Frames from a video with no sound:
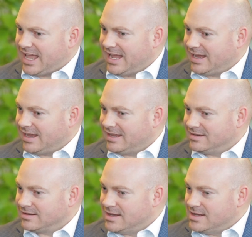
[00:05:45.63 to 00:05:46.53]

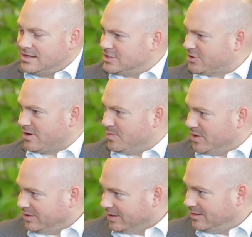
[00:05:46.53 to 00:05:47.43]
and started
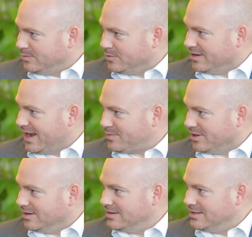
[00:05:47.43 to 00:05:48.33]
building within
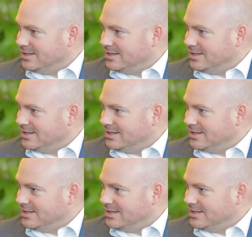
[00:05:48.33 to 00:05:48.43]
Appian.